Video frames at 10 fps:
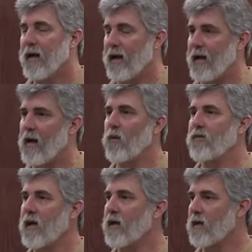And now
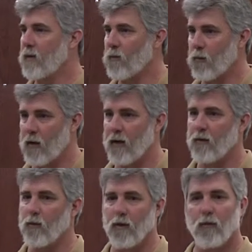we've got to come
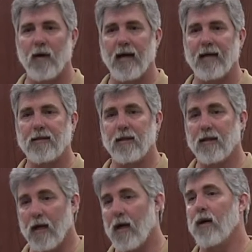around with a way to
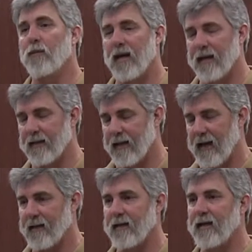combat
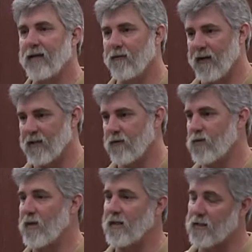that invasive
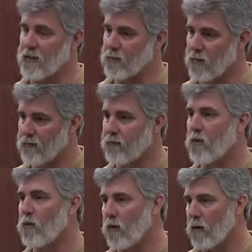species
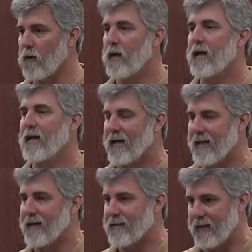before
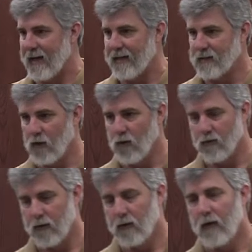it takes
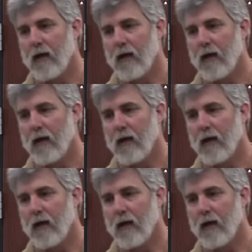over.